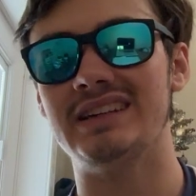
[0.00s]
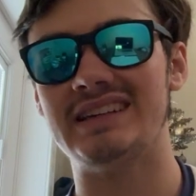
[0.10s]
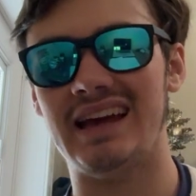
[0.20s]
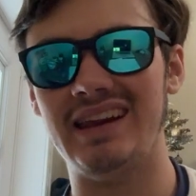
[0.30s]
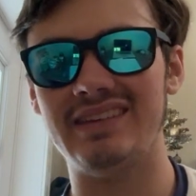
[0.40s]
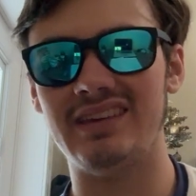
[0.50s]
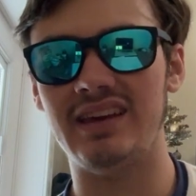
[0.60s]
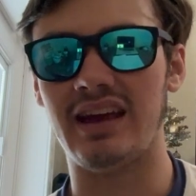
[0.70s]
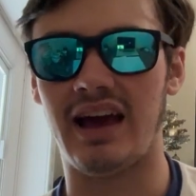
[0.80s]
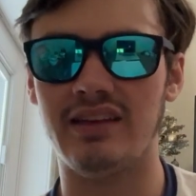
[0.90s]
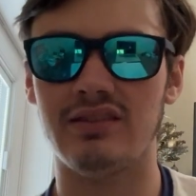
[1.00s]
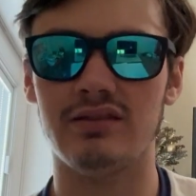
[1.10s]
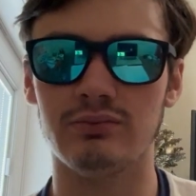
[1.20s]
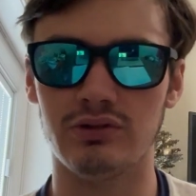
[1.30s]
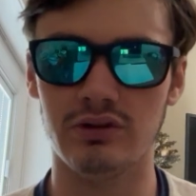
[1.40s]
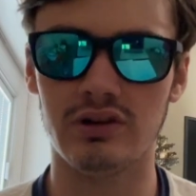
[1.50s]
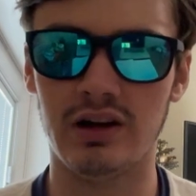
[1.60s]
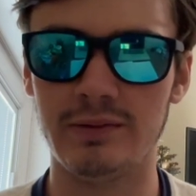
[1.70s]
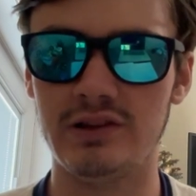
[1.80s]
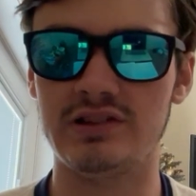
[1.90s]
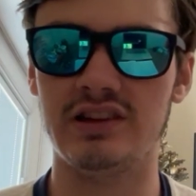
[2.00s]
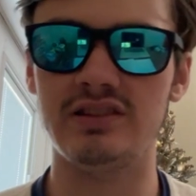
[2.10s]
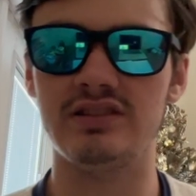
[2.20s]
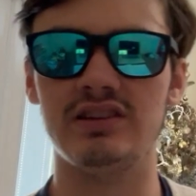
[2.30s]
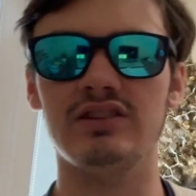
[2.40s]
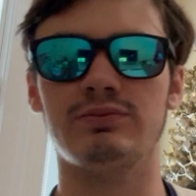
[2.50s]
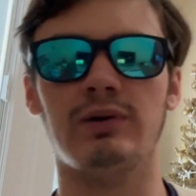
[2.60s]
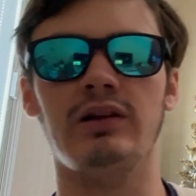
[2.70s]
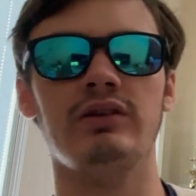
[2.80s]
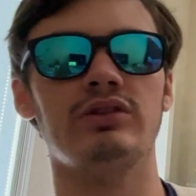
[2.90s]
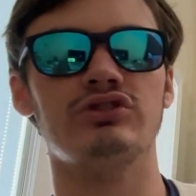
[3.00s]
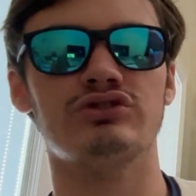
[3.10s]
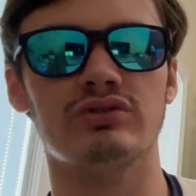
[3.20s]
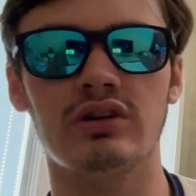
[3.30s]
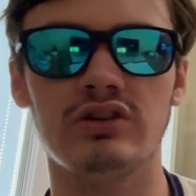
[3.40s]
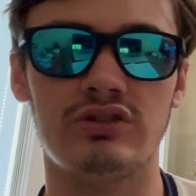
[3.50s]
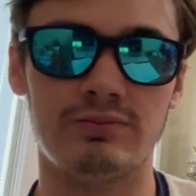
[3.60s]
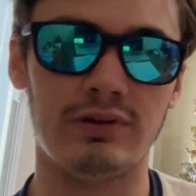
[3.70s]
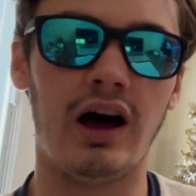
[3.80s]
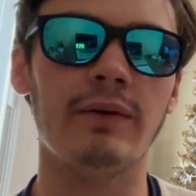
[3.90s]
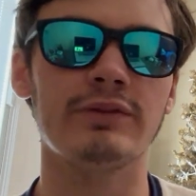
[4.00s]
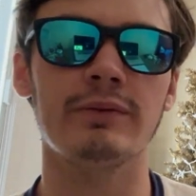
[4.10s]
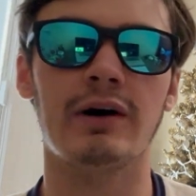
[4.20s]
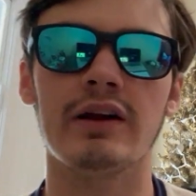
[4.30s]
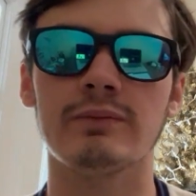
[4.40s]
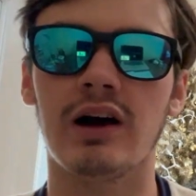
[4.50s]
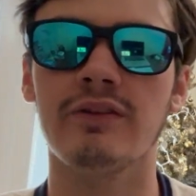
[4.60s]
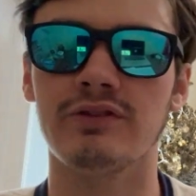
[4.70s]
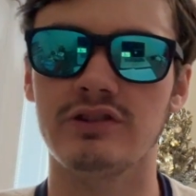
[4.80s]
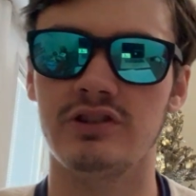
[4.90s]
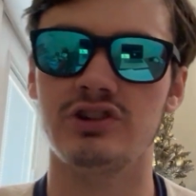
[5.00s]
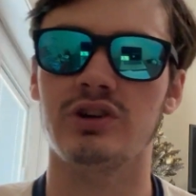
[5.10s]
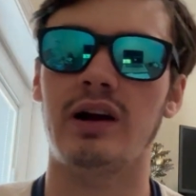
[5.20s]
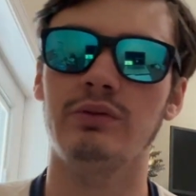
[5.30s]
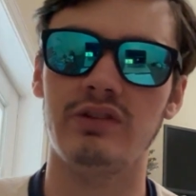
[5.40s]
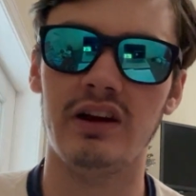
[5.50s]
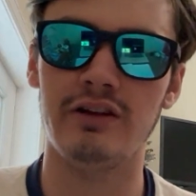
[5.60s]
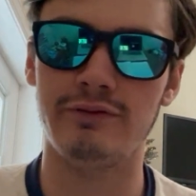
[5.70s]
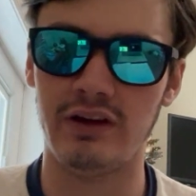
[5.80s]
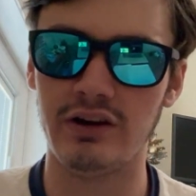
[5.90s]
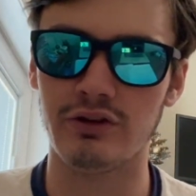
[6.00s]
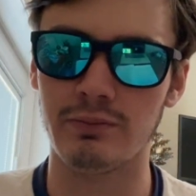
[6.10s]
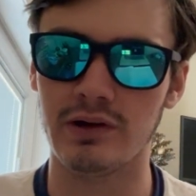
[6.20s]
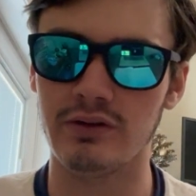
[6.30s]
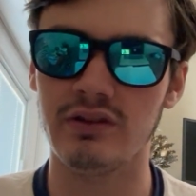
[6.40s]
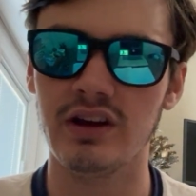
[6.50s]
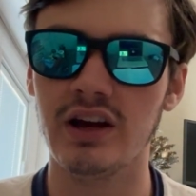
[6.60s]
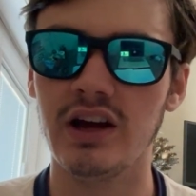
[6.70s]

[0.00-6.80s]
Tennessee has some real competition. The SEC is probably the strongest top to bottom conference this year, outside of Vanderbilt.